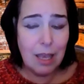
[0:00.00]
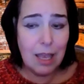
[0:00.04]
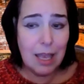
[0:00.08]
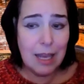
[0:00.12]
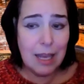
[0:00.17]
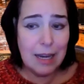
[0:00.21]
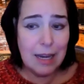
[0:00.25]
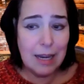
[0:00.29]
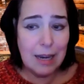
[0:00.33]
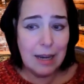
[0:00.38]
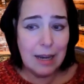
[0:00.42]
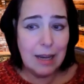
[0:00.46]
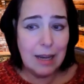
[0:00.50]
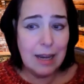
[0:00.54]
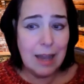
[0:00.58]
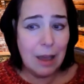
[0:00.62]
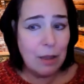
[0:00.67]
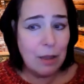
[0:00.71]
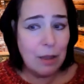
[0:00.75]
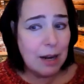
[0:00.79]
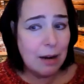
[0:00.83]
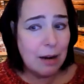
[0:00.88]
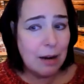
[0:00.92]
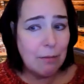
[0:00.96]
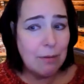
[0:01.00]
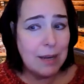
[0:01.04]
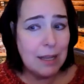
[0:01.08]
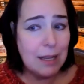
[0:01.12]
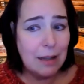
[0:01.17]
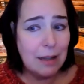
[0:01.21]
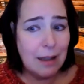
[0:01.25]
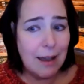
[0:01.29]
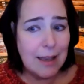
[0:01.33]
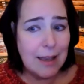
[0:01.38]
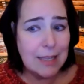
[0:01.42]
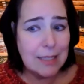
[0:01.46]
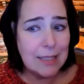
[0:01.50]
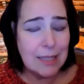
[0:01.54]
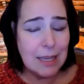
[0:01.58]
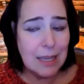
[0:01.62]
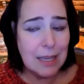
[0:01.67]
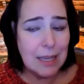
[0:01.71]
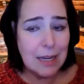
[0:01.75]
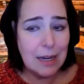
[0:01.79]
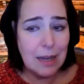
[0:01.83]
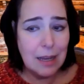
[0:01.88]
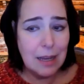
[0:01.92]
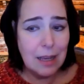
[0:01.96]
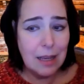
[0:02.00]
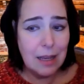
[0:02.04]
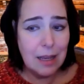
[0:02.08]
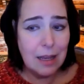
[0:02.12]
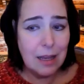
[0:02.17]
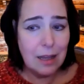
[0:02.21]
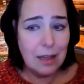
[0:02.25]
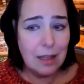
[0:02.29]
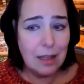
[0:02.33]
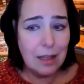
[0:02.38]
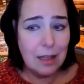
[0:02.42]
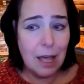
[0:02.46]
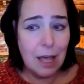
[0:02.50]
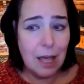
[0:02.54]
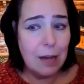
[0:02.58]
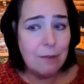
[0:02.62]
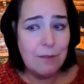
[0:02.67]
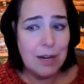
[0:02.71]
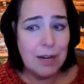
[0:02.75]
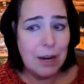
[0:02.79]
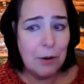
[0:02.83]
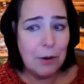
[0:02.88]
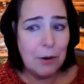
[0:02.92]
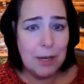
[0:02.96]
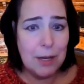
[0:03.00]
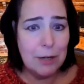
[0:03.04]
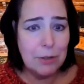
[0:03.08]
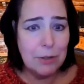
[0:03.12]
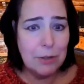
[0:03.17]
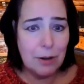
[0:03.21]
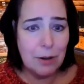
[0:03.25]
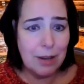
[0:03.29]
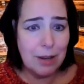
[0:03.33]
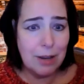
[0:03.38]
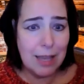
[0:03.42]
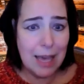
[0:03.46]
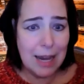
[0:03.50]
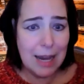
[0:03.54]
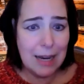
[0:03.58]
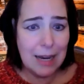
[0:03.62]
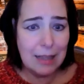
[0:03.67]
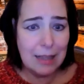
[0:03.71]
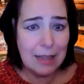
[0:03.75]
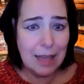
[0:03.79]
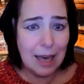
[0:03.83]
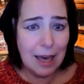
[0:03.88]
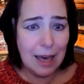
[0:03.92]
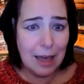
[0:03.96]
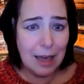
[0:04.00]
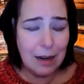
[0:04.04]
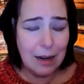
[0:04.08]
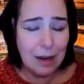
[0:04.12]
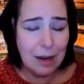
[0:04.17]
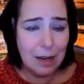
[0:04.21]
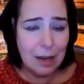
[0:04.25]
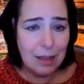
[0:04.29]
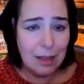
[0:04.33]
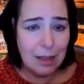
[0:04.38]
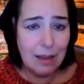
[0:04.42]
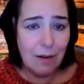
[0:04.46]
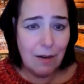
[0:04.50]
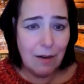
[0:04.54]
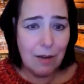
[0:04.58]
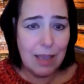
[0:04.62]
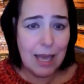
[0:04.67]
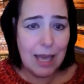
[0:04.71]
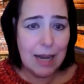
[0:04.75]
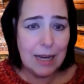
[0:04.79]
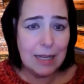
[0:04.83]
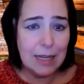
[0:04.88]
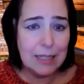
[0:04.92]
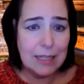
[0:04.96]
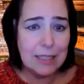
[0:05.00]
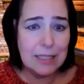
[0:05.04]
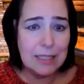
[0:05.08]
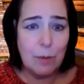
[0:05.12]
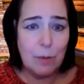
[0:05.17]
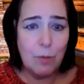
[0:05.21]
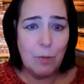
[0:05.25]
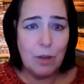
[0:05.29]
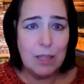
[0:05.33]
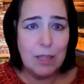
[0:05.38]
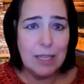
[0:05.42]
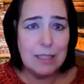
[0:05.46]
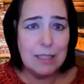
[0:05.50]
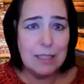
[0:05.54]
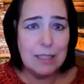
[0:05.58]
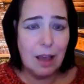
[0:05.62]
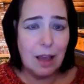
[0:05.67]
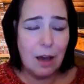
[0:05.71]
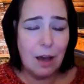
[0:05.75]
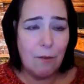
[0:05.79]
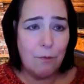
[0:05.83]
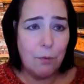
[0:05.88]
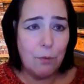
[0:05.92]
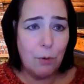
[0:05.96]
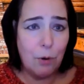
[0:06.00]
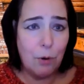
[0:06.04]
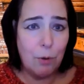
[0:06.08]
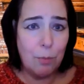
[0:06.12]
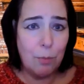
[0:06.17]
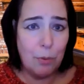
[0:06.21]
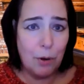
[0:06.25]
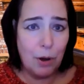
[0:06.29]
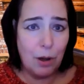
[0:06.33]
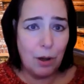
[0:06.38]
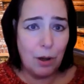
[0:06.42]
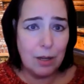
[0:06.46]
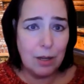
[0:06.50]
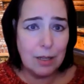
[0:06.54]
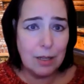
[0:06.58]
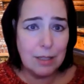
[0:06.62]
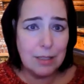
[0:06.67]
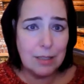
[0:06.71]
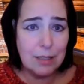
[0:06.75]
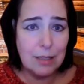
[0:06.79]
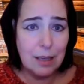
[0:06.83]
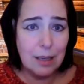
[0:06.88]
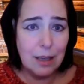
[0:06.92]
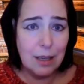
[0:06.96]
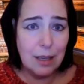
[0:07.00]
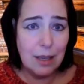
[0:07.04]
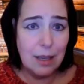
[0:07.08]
And now that I realize it, a lot of narrators aren't getting that. They're getting someone that's got 4 books.